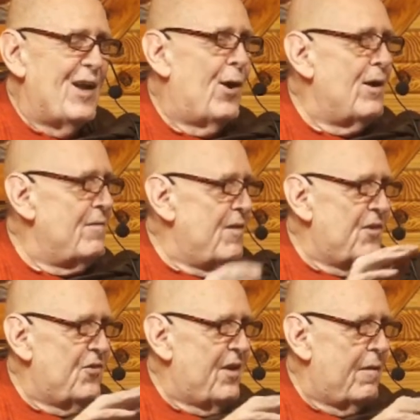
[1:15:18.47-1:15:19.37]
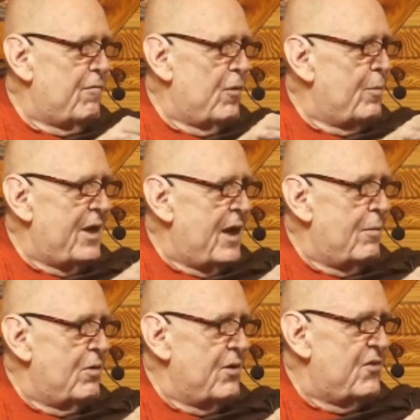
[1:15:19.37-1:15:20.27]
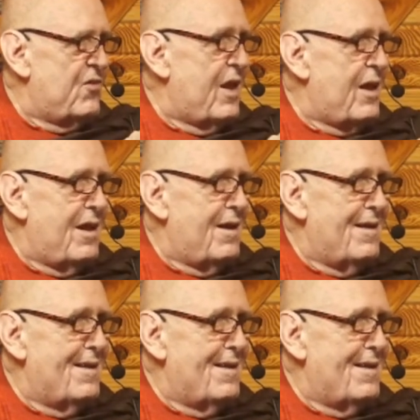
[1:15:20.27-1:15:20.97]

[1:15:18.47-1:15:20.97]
All of this stuff you'll be able to see.